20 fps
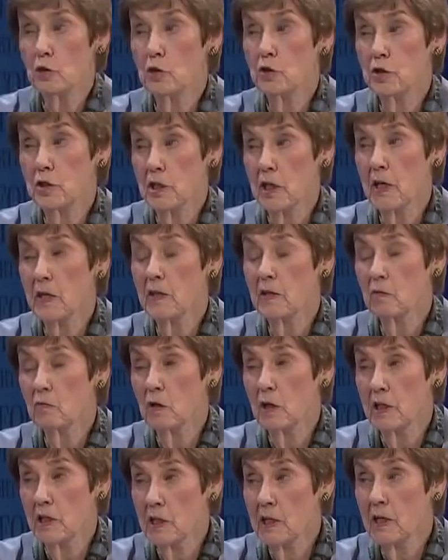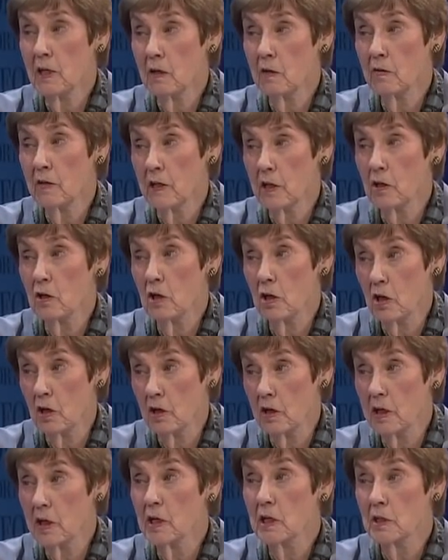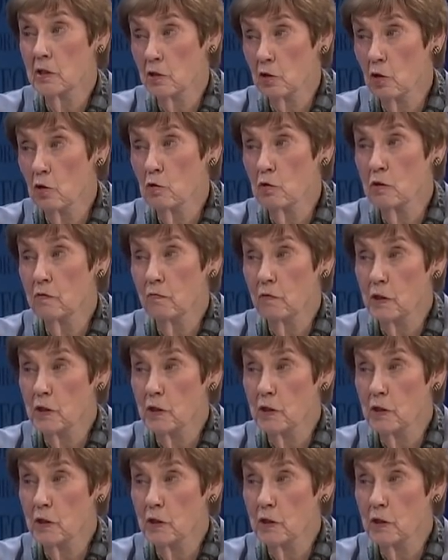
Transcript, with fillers: you're saying that right now they are in a zone of